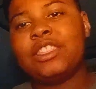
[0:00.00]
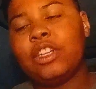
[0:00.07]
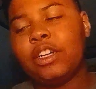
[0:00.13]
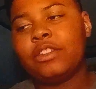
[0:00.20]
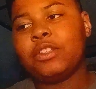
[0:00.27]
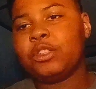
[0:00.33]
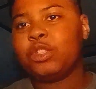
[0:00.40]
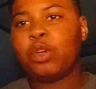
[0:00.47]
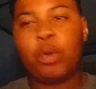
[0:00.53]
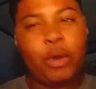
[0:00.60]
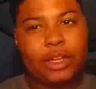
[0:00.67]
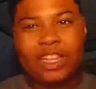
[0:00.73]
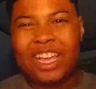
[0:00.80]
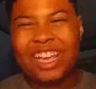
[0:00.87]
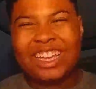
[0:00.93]
so it was a
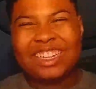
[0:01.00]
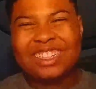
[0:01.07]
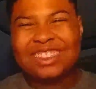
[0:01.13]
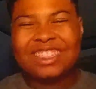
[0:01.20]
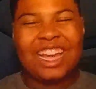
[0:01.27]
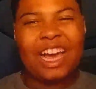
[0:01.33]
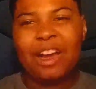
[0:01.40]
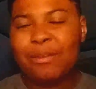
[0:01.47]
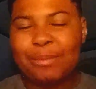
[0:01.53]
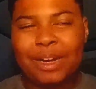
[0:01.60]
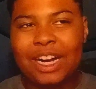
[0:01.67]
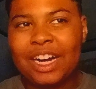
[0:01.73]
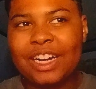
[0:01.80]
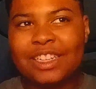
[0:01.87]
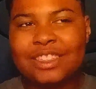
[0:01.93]
toy thing that I
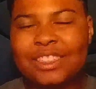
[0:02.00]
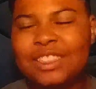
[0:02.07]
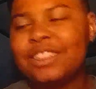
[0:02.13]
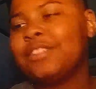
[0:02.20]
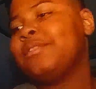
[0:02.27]
unboxed.